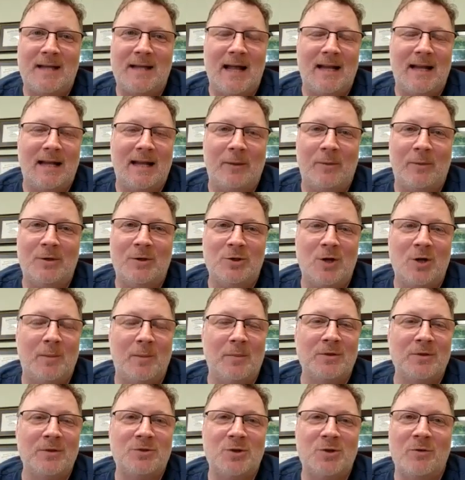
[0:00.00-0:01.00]
that language
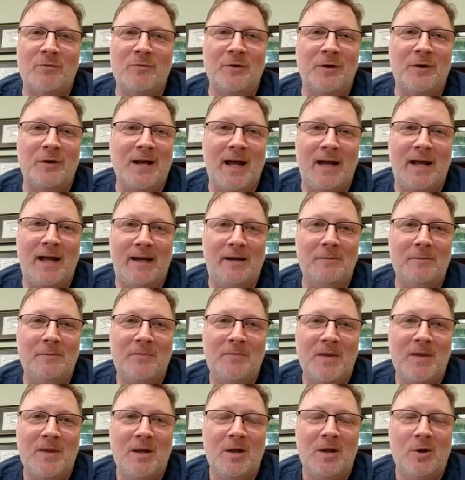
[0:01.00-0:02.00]
almost overnight.
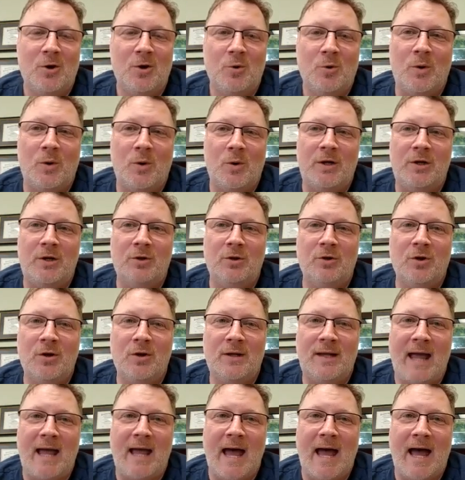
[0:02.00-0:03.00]
When you
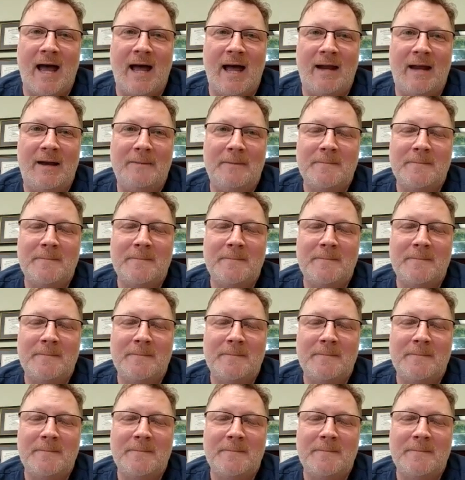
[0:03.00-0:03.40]
look at